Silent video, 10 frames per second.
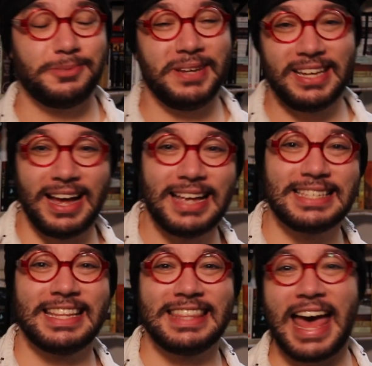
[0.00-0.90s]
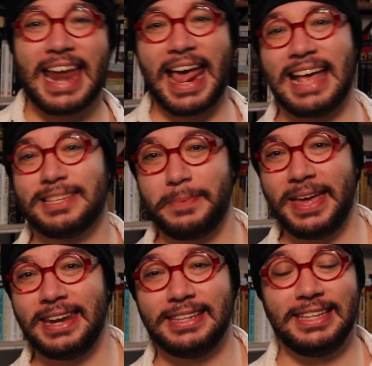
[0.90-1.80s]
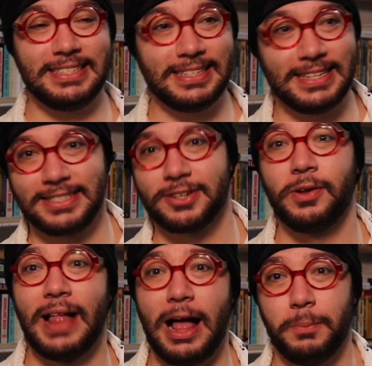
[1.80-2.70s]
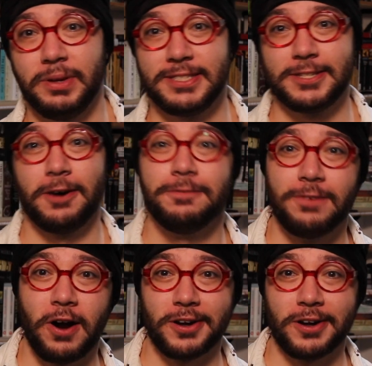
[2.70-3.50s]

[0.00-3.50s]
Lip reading: because that has been the statistical output so far.